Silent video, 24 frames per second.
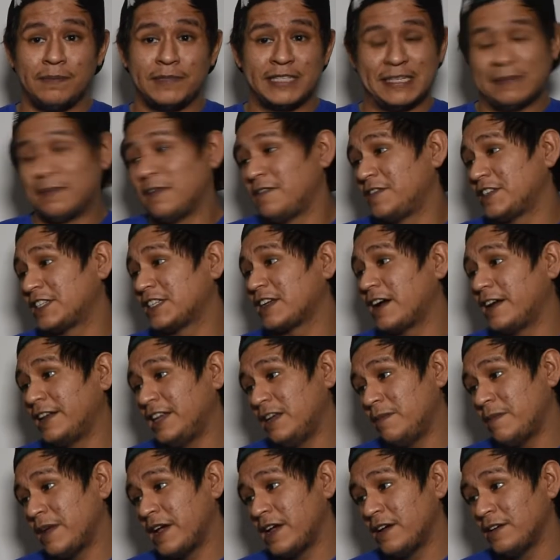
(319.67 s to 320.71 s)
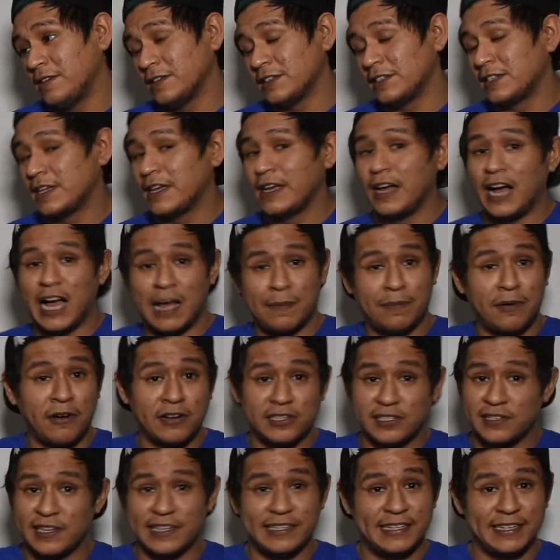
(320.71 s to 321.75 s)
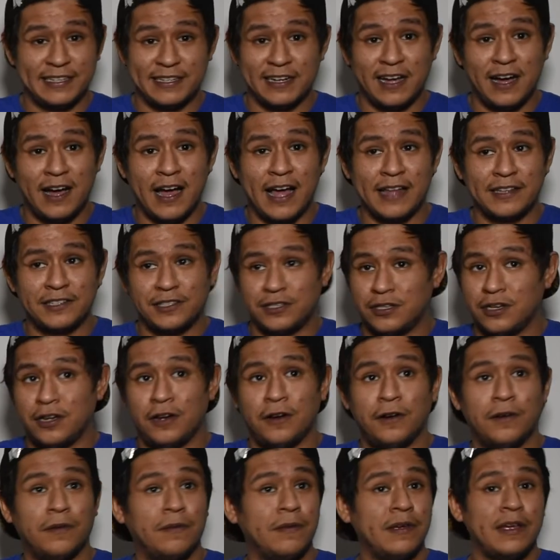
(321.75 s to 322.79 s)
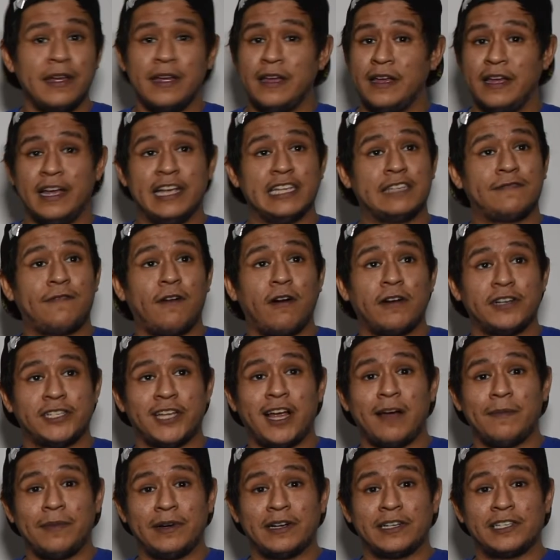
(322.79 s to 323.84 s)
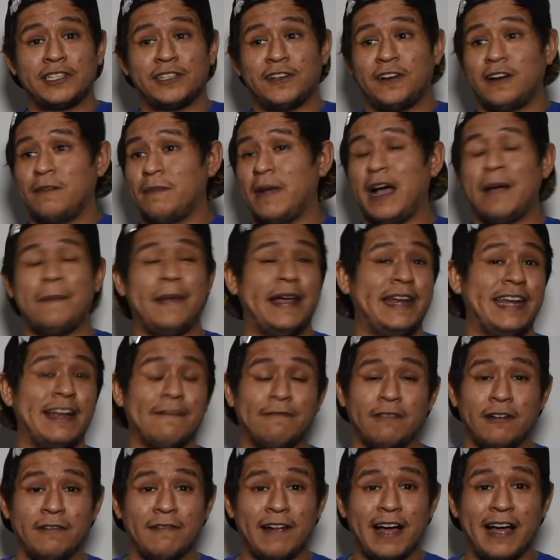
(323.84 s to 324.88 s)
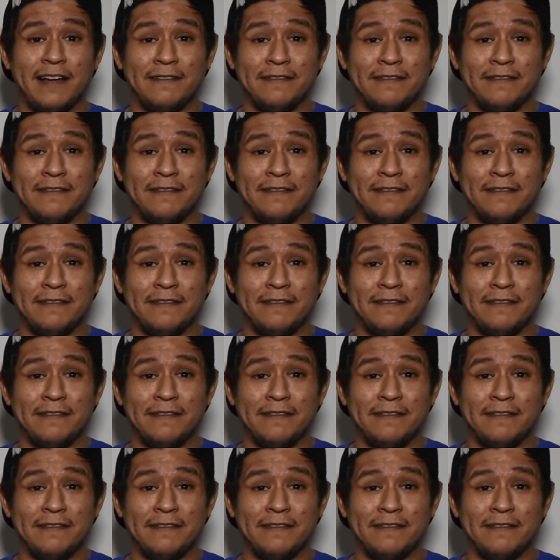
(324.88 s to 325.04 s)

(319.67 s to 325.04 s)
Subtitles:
Some of us got emails, I personally did not, so as far as I'm concerned, mine may never arrive.